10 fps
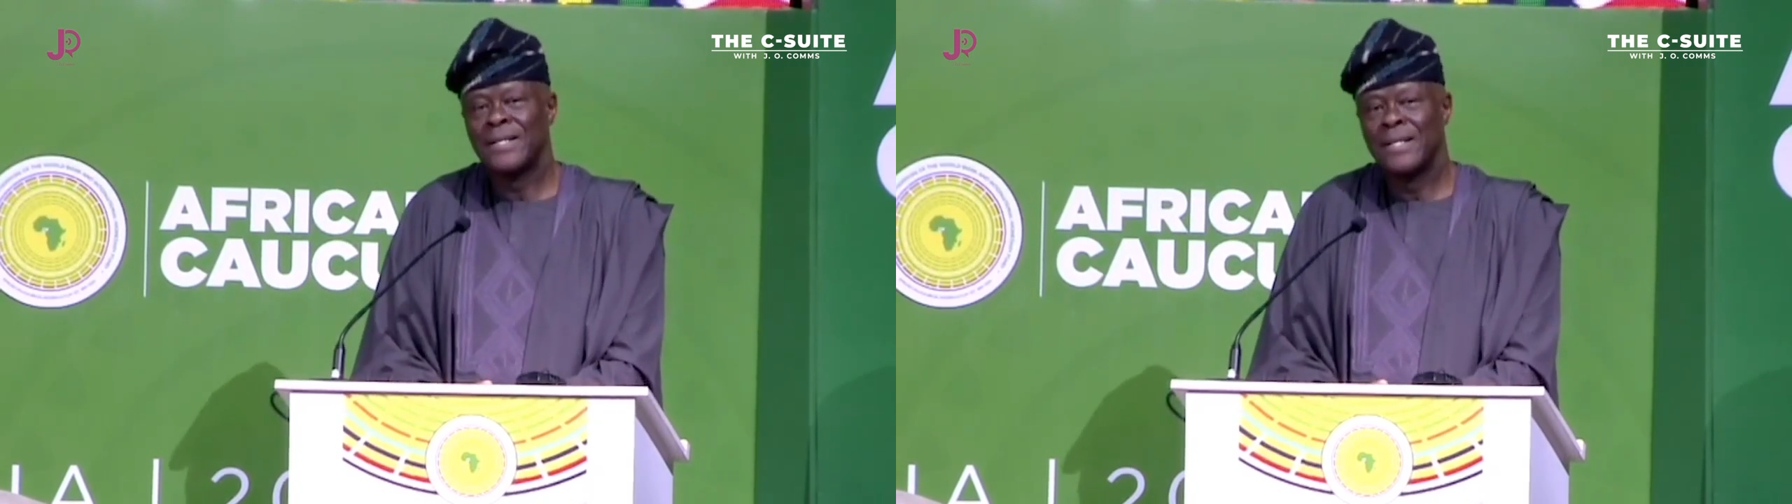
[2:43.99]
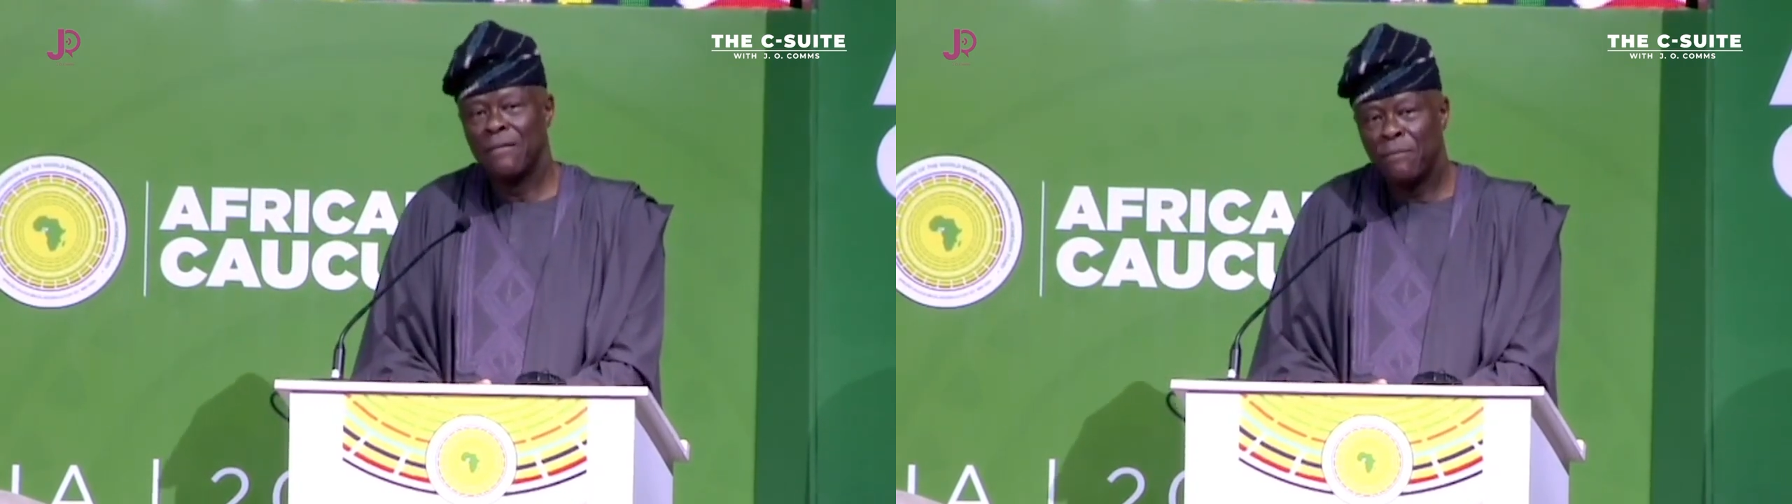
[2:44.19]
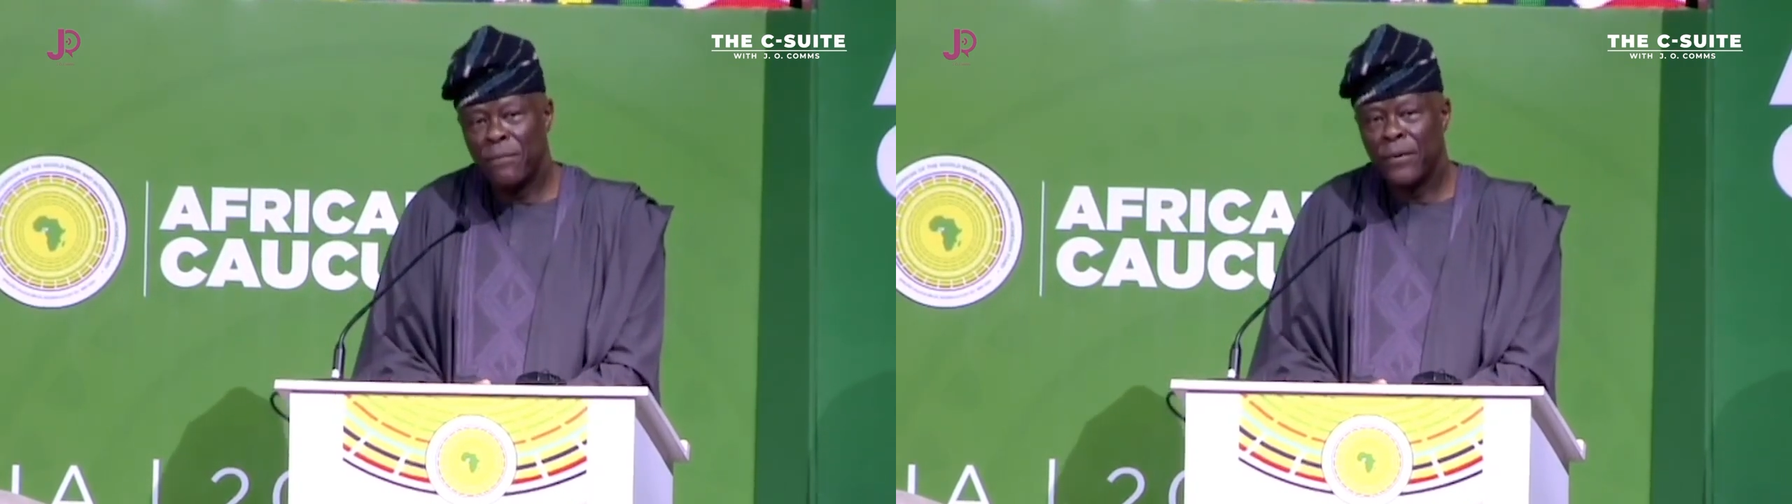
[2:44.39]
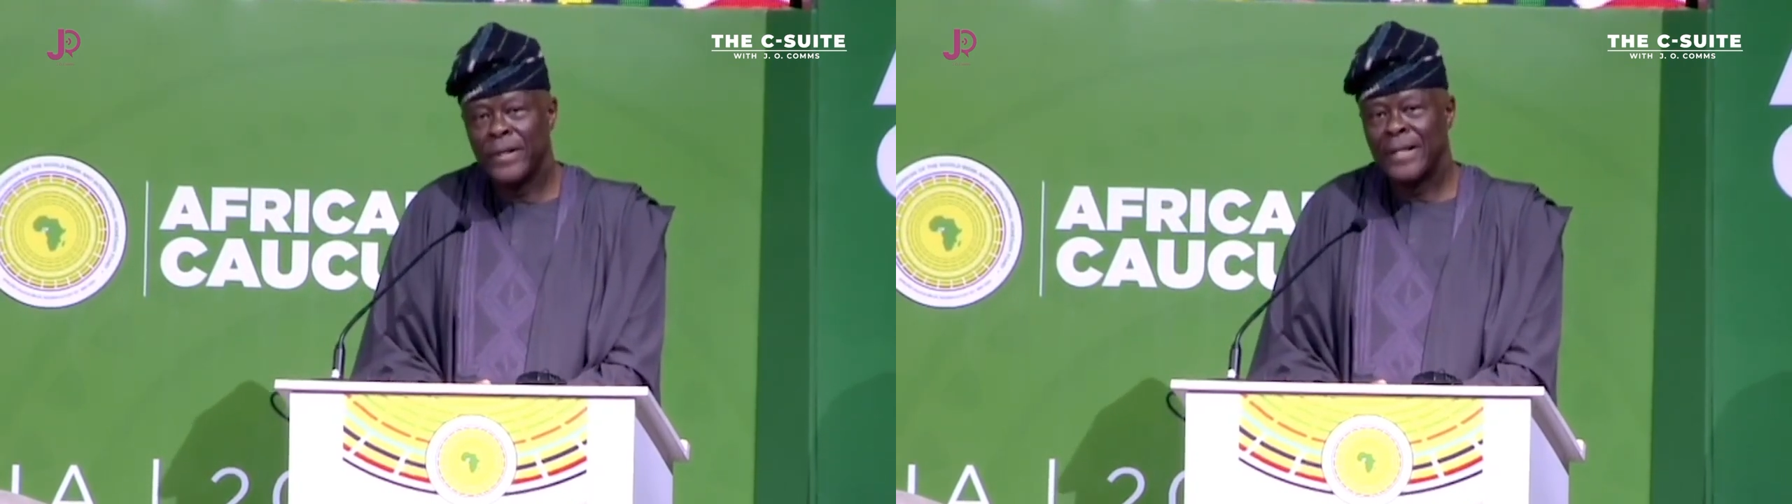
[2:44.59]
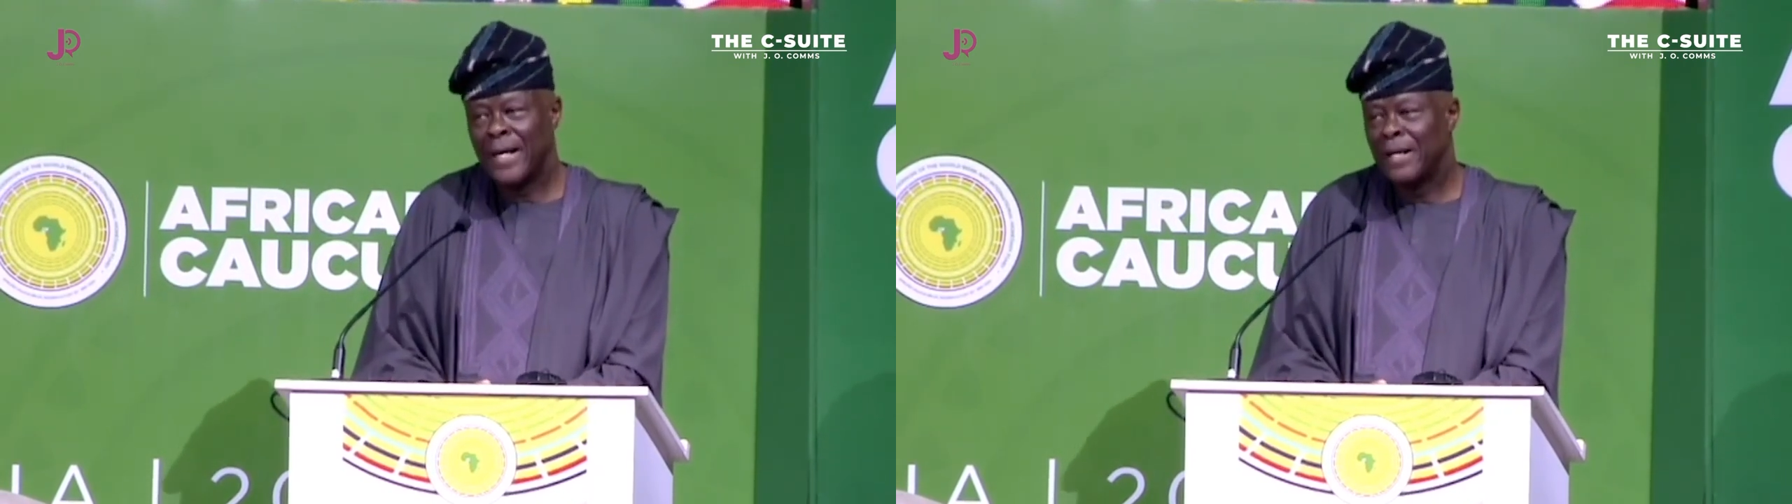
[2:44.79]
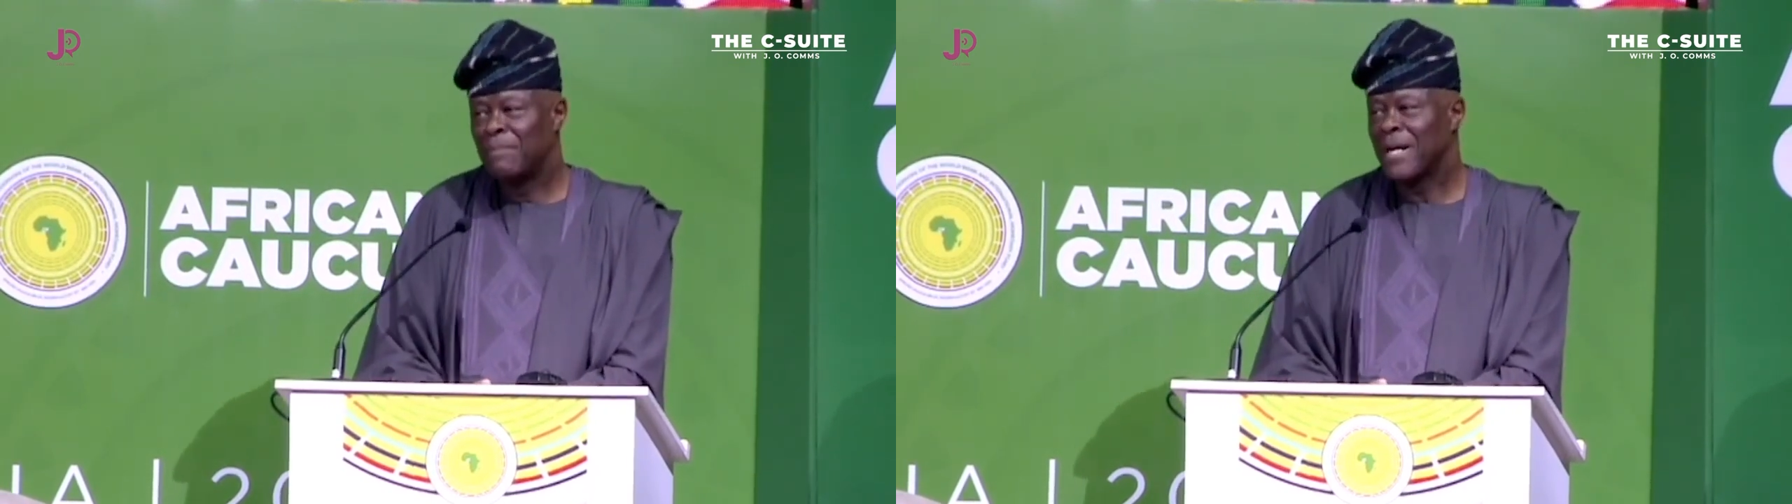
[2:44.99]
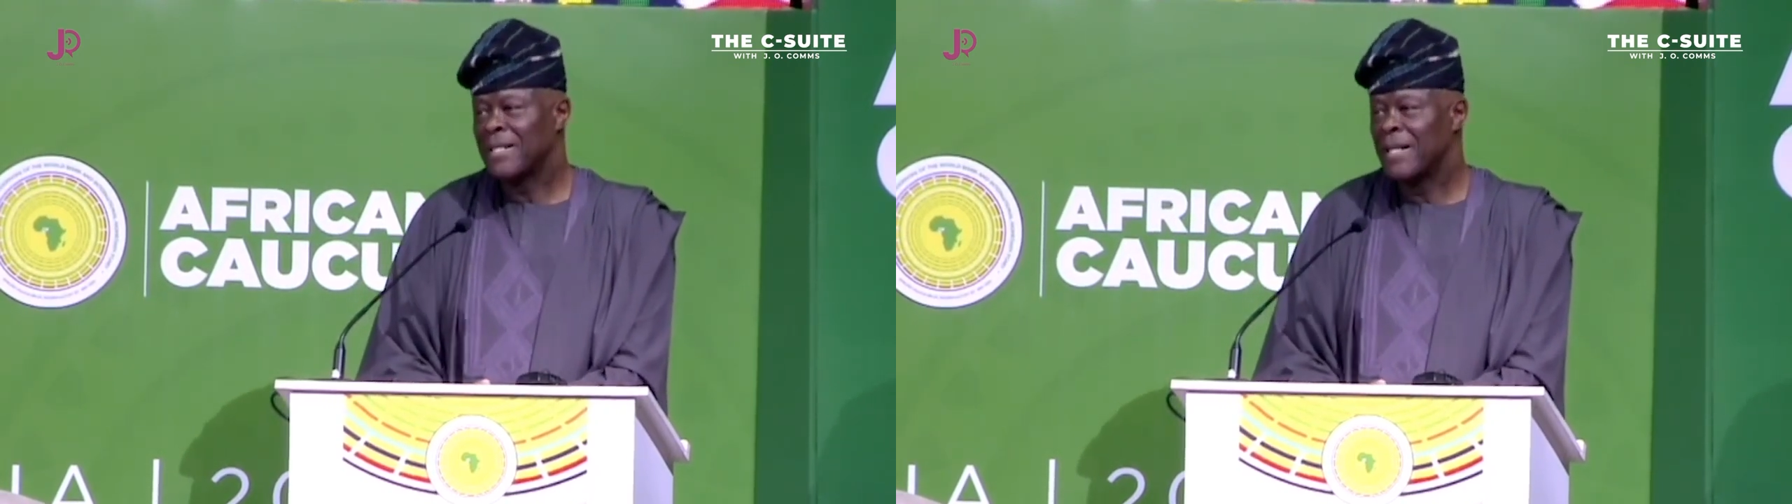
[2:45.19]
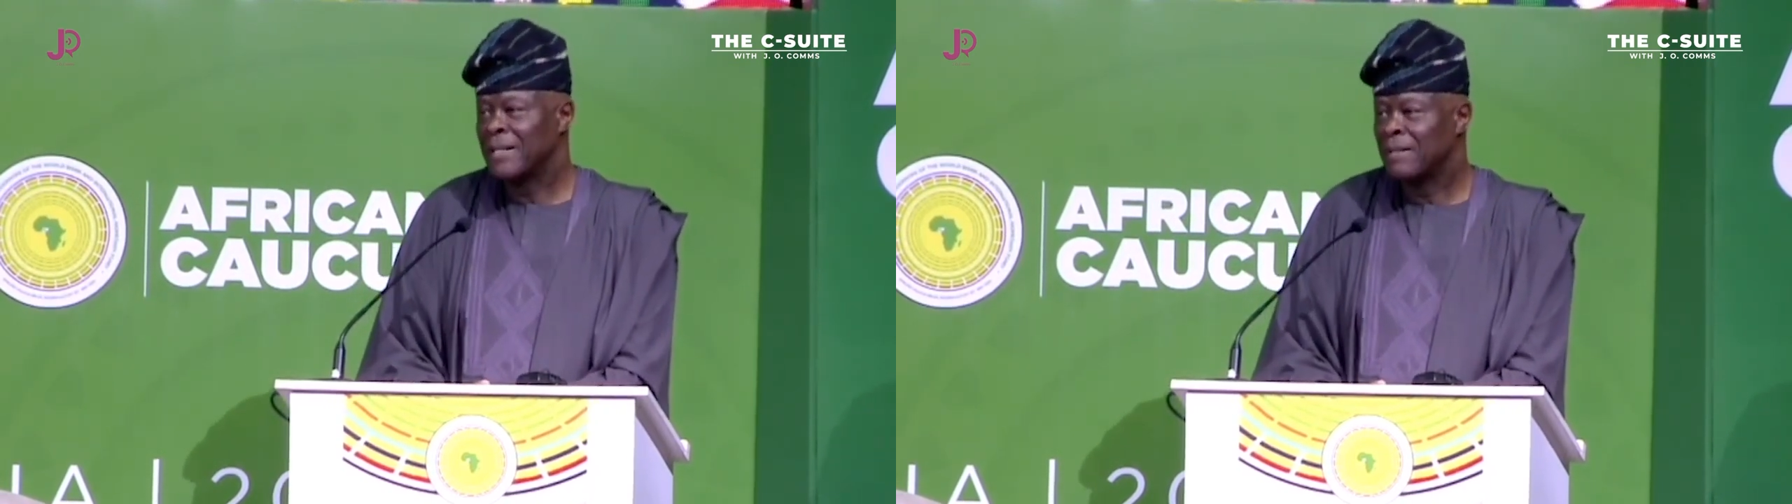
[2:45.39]
at
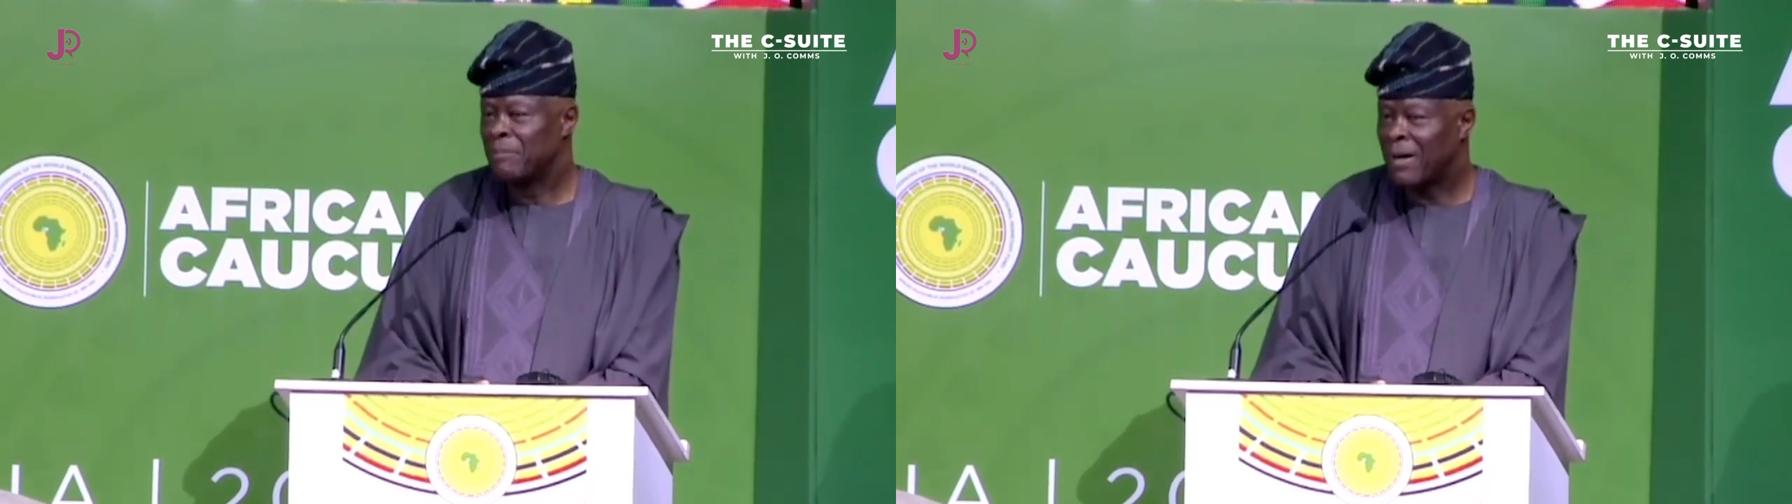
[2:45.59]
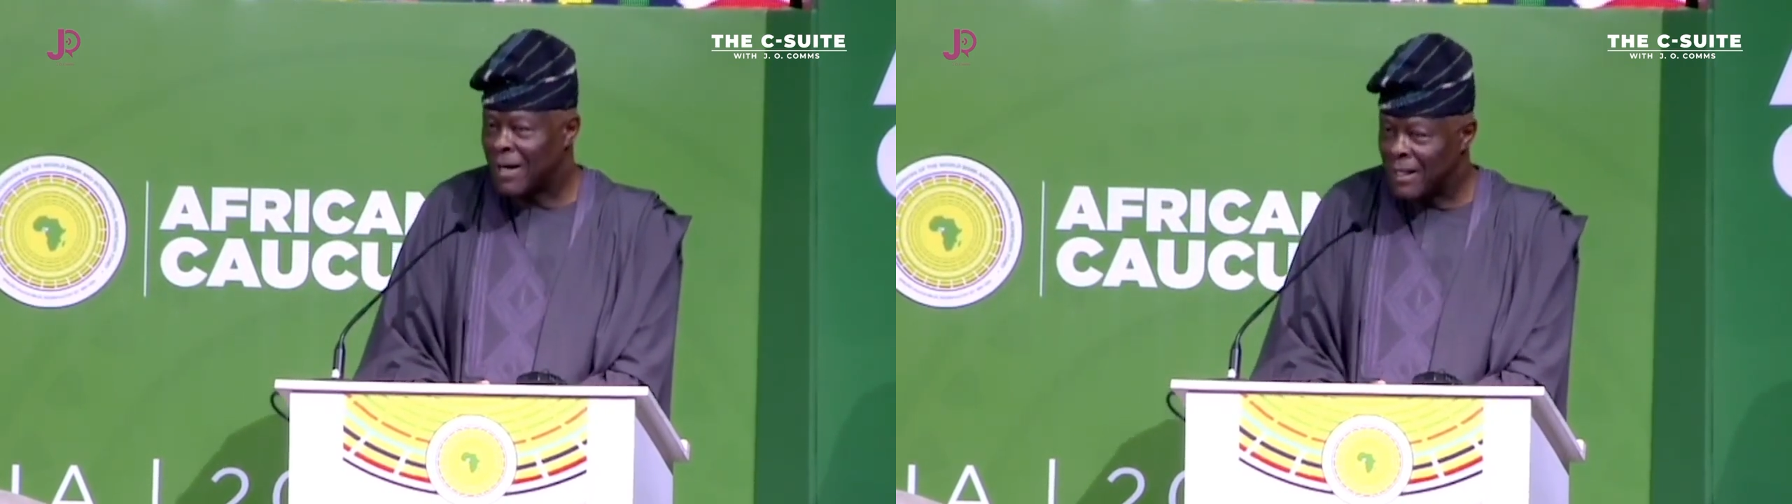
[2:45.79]
7.8%